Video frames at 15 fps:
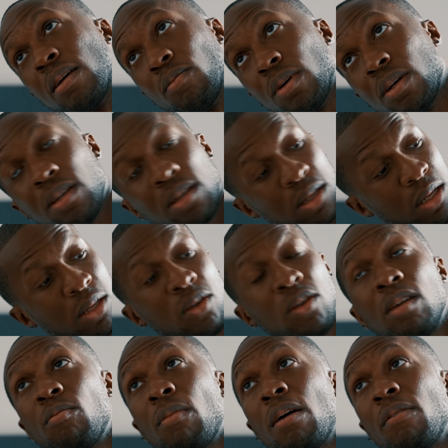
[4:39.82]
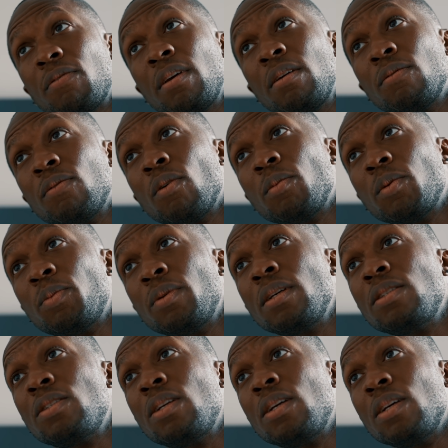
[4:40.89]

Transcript: but can you get my feet for me, please, G?